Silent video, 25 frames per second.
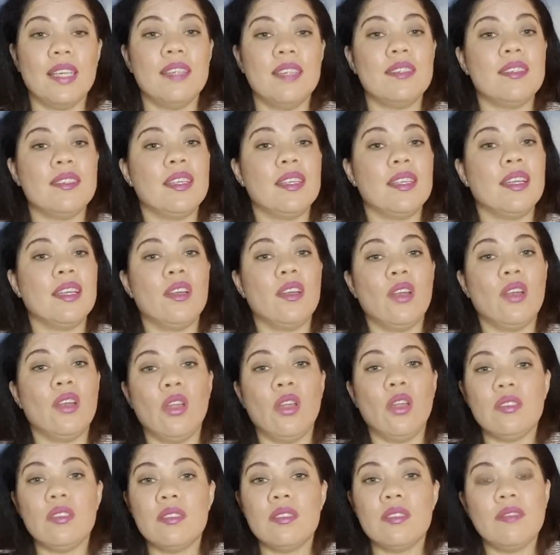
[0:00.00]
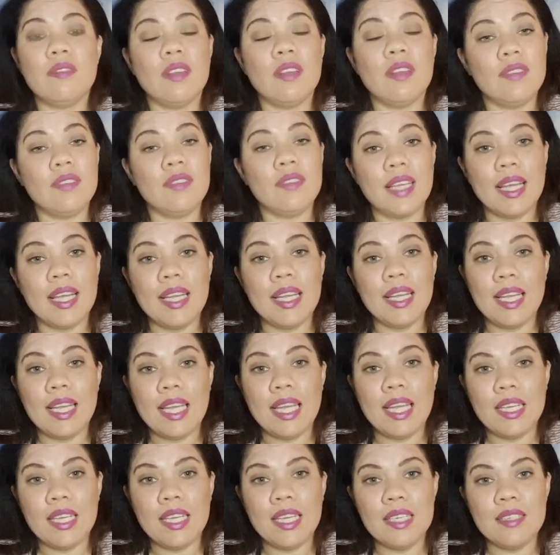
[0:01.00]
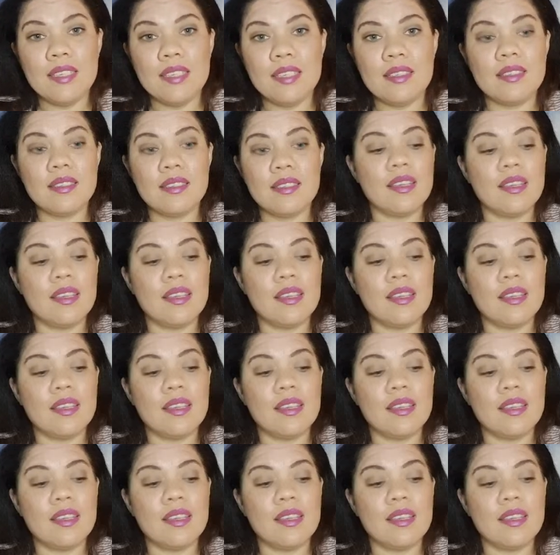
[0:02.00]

Sending you lots of love and light, ladies,